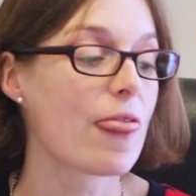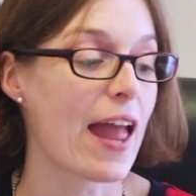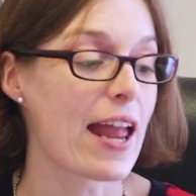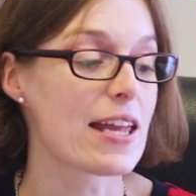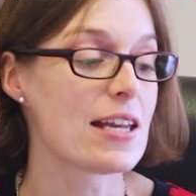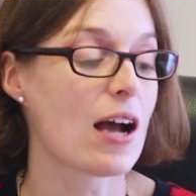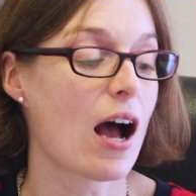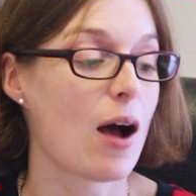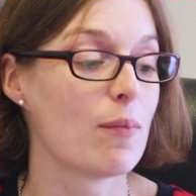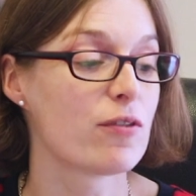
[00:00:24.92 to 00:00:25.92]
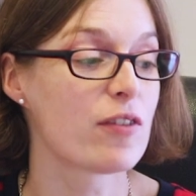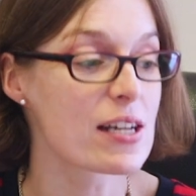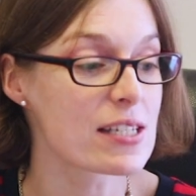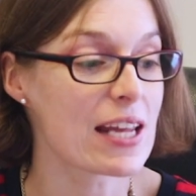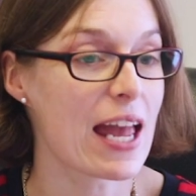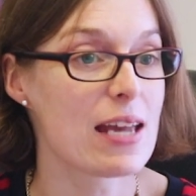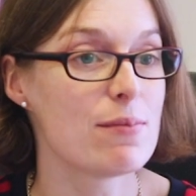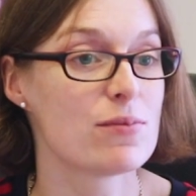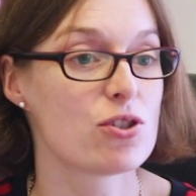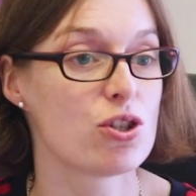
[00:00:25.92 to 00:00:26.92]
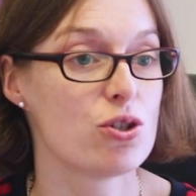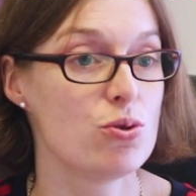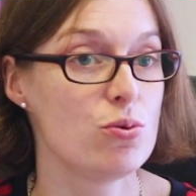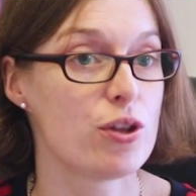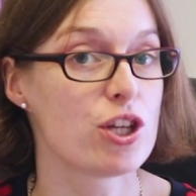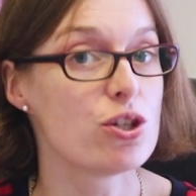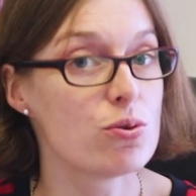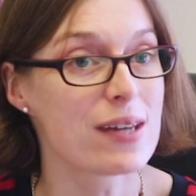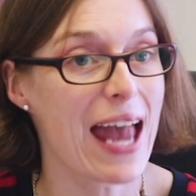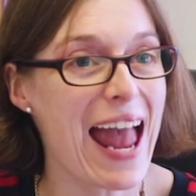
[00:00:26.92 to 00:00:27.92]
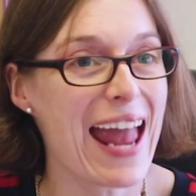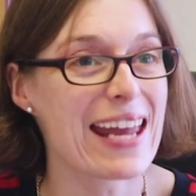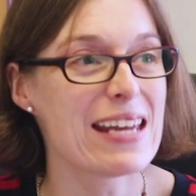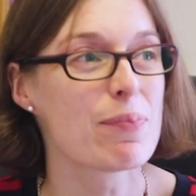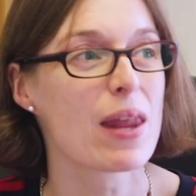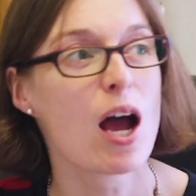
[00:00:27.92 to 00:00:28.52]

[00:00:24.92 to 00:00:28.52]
They first came to the UK